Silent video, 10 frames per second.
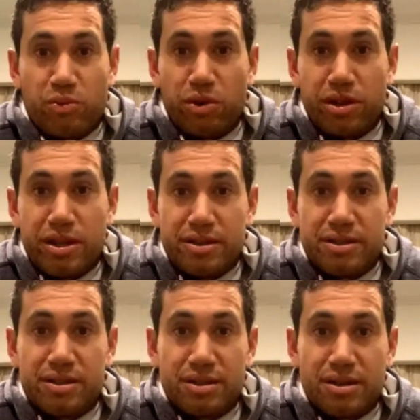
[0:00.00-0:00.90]
in
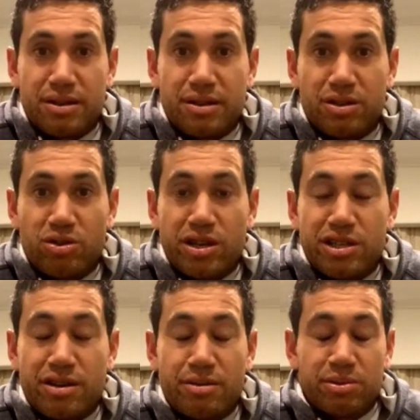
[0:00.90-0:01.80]
these strange
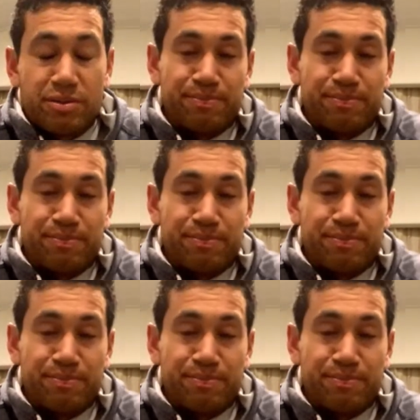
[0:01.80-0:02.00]
times.